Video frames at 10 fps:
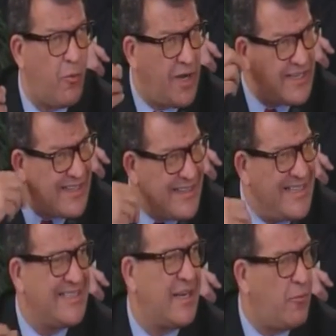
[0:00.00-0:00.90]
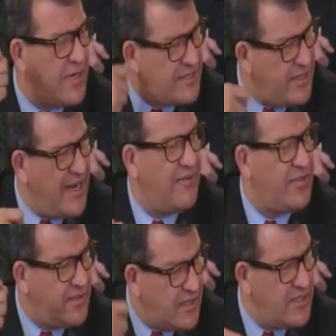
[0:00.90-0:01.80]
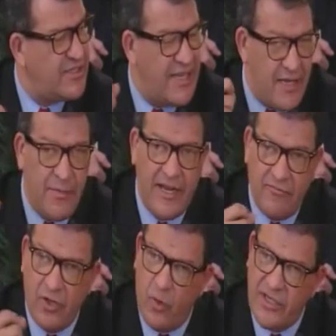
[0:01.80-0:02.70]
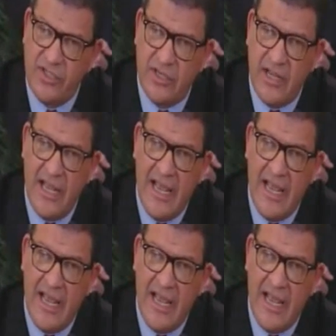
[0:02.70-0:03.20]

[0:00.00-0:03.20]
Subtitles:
I wanted to listen. I wanted to hear everything you said about every question.